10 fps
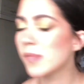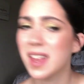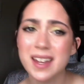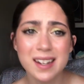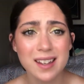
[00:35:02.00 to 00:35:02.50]

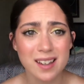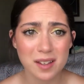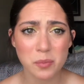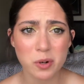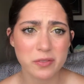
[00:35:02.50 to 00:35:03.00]
I need to get
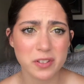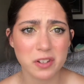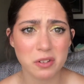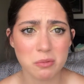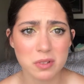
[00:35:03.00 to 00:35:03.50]
more of a
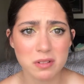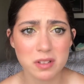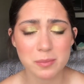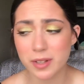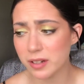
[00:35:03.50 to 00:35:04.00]
nude
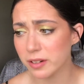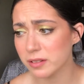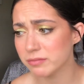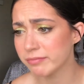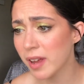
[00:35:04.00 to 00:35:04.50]
lip liner.
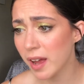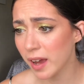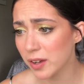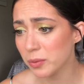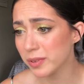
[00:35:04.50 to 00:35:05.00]

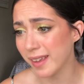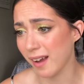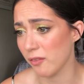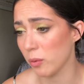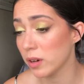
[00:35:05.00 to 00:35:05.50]
I don't really
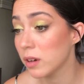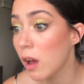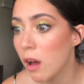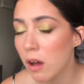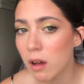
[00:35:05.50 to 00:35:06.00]
have one.
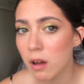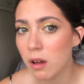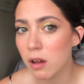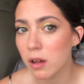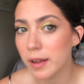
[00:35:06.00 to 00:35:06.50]

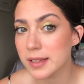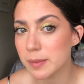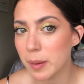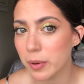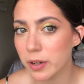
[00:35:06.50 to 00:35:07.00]
It's in
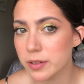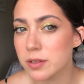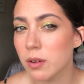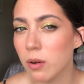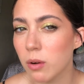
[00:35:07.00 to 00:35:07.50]
my purse.
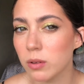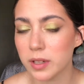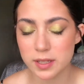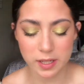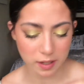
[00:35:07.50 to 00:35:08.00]
Hold on
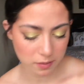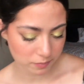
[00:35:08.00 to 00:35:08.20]
a second.